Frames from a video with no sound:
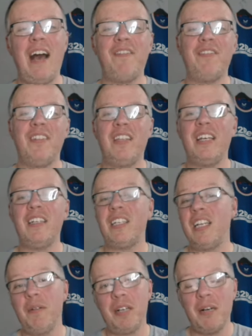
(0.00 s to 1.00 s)
after they
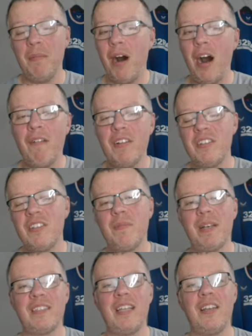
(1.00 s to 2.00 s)
got Kamara to
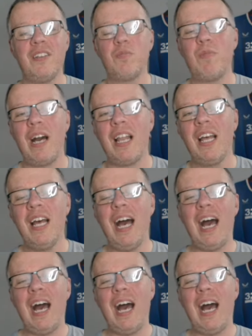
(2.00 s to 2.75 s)
some extent as well,